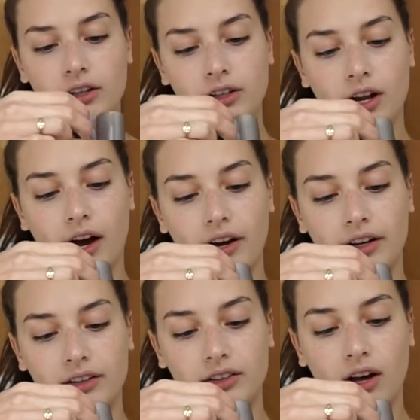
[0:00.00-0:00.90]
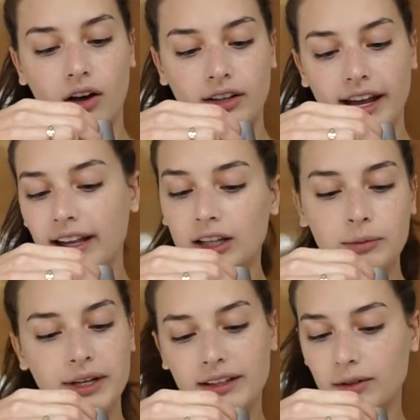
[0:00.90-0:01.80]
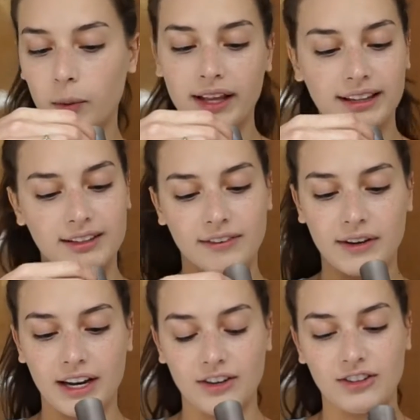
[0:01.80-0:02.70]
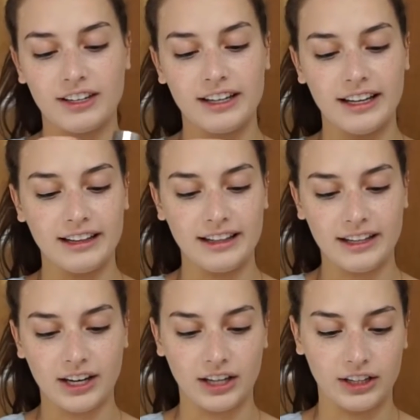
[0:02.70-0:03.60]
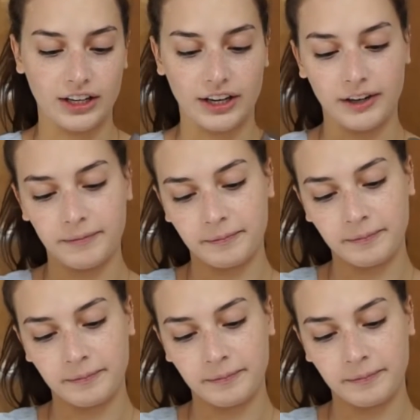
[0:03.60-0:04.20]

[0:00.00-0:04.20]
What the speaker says: NARS All Day Luminous Weightless Foundation in the color